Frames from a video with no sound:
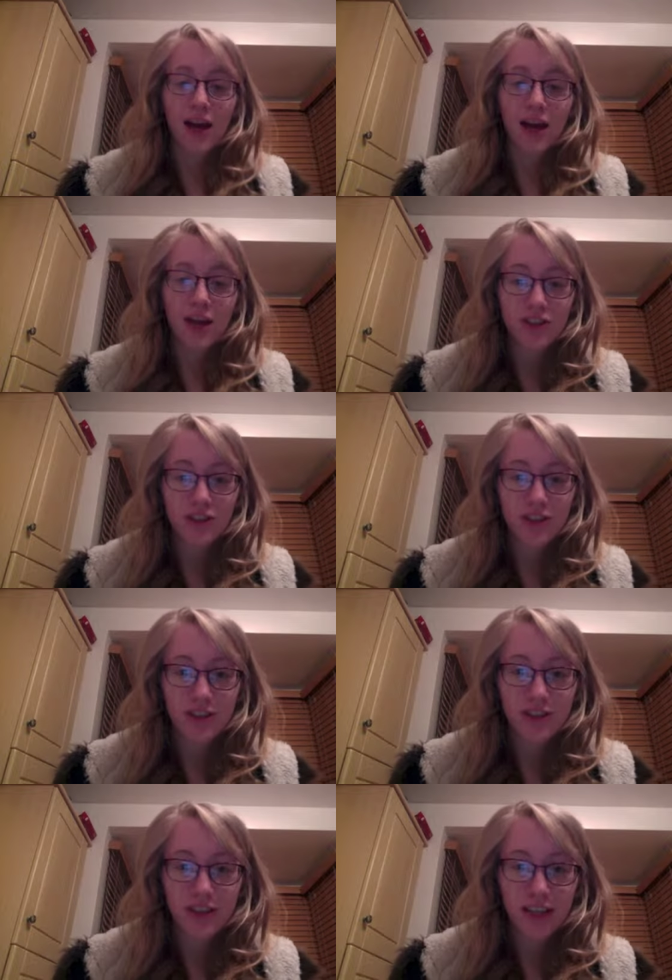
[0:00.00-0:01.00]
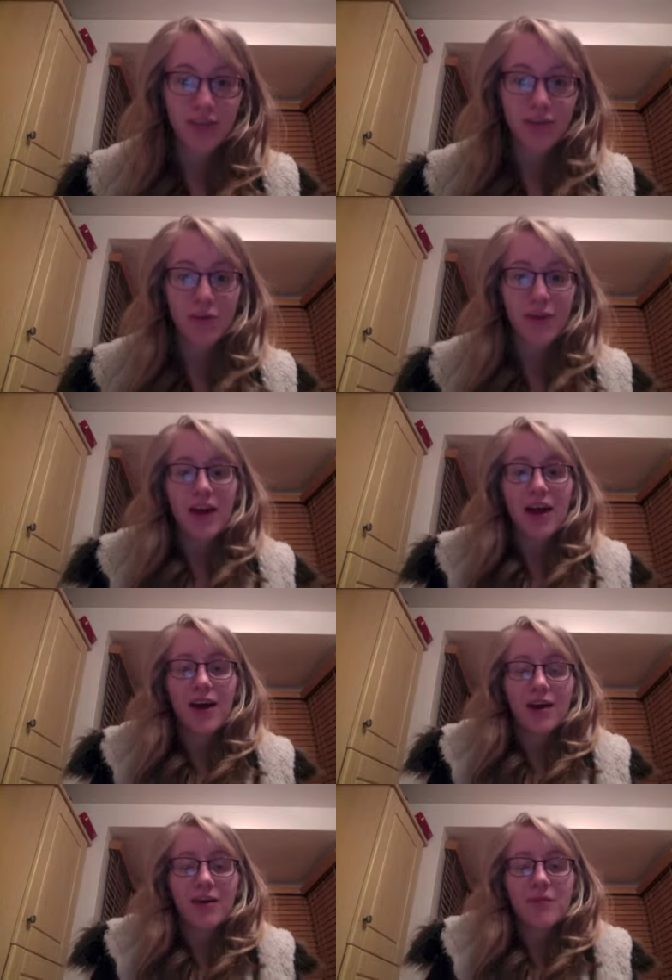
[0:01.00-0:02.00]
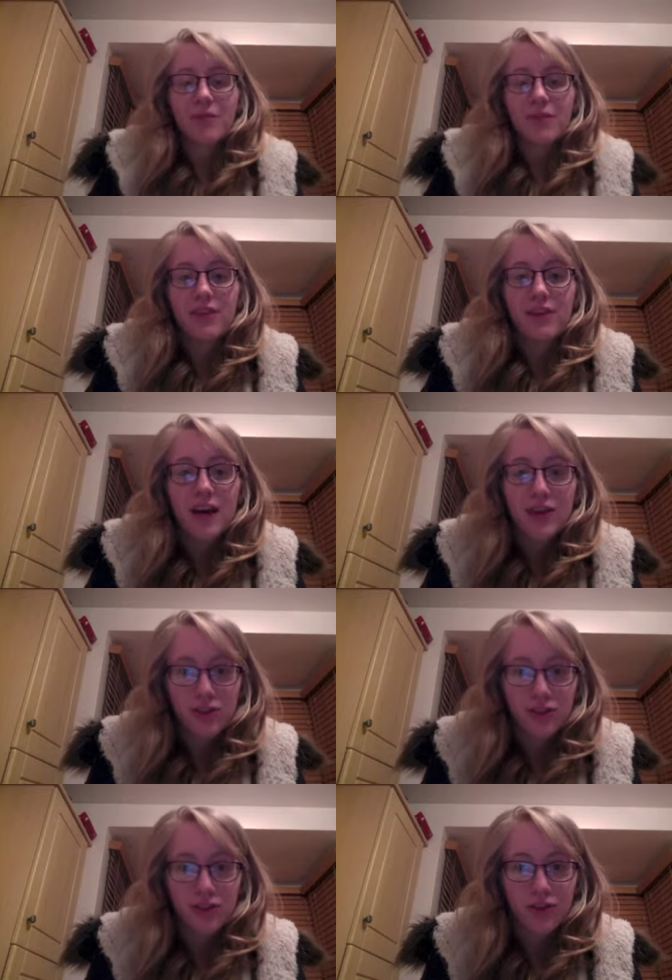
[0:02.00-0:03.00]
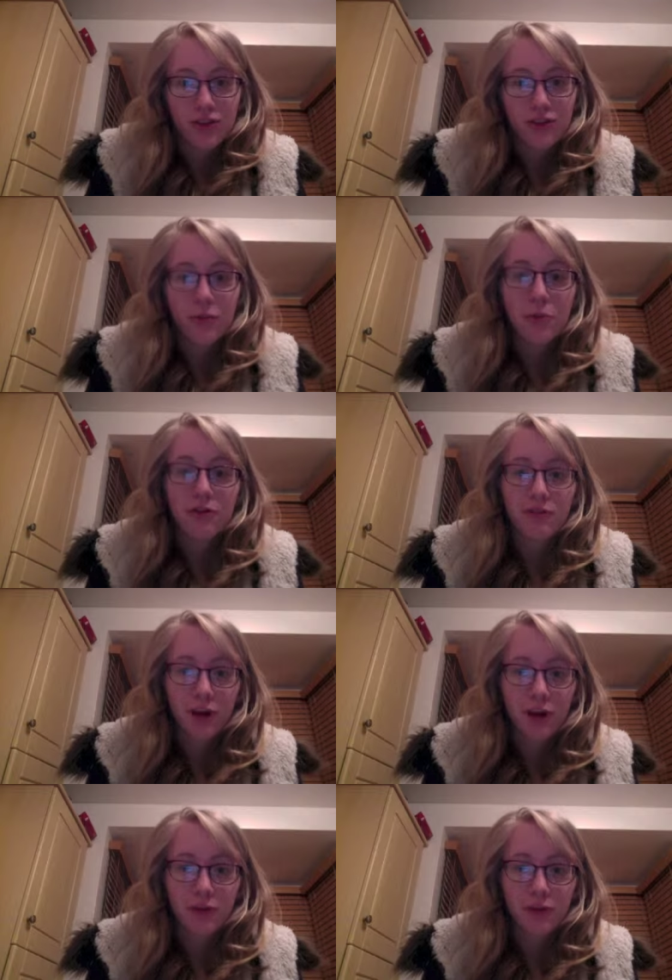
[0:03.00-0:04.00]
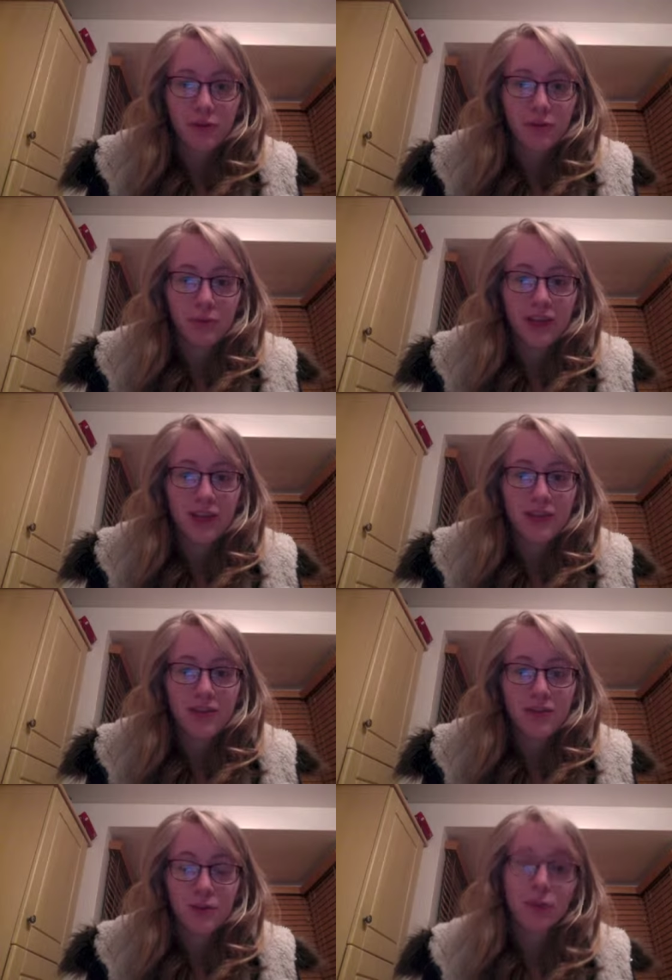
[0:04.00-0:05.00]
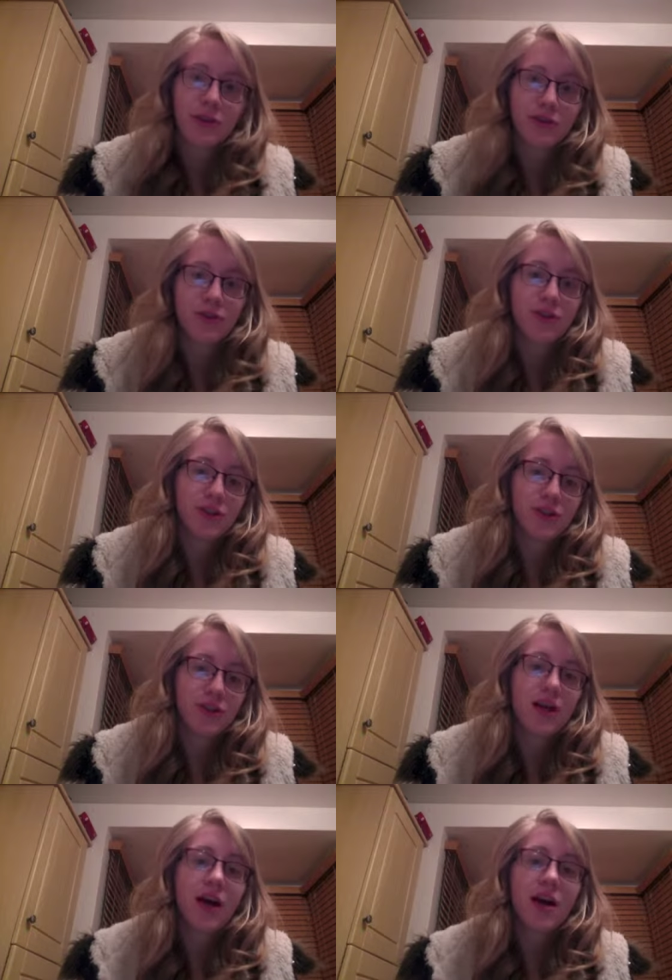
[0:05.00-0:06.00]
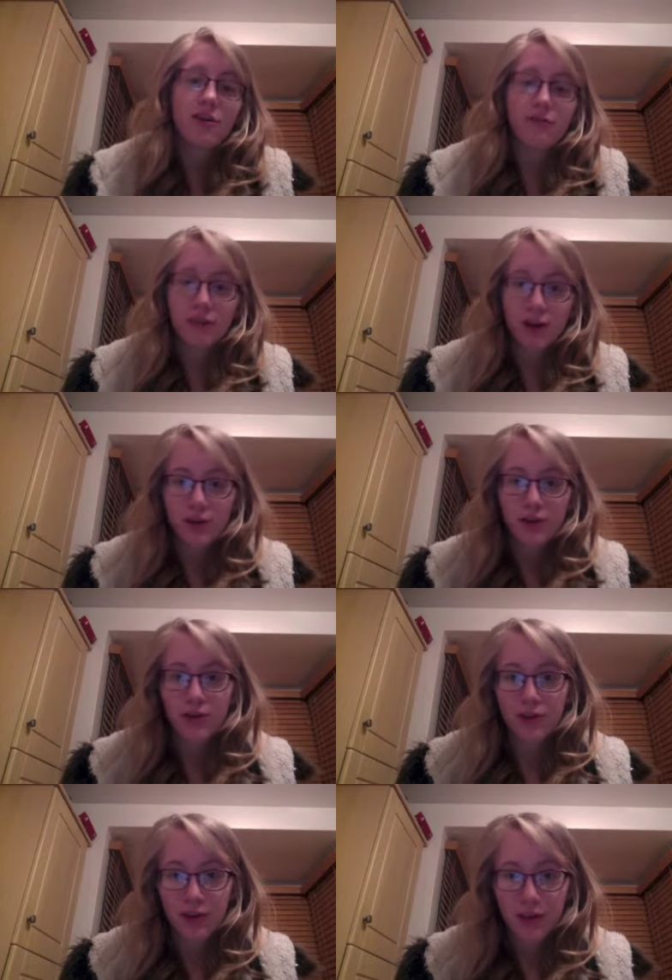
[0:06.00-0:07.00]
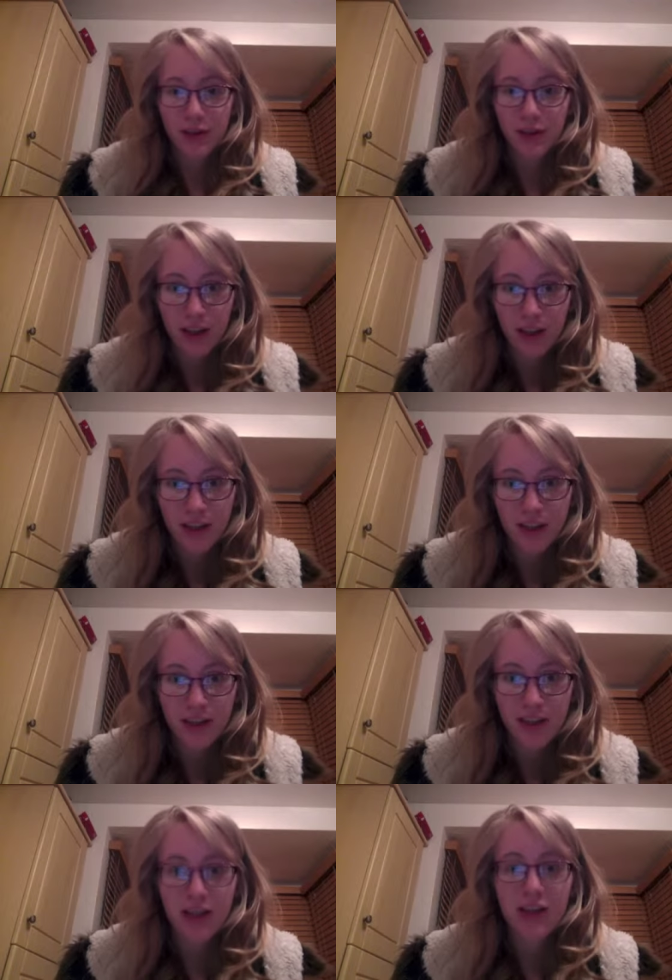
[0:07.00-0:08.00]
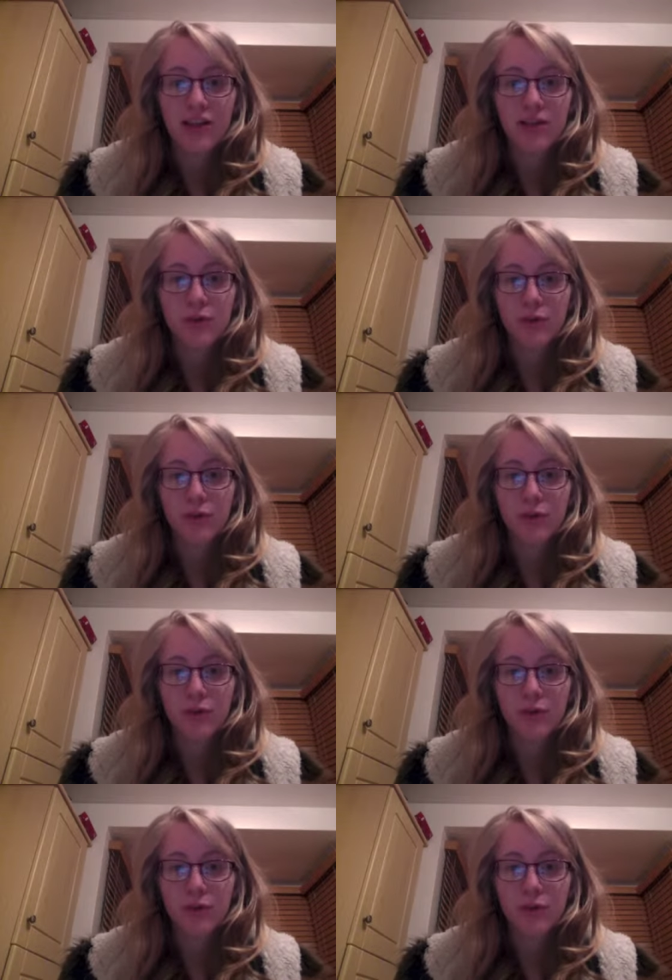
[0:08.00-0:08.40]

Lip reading: As you can see from there, that shot from the final piece, all the different shots, flowed a lot nicer, as we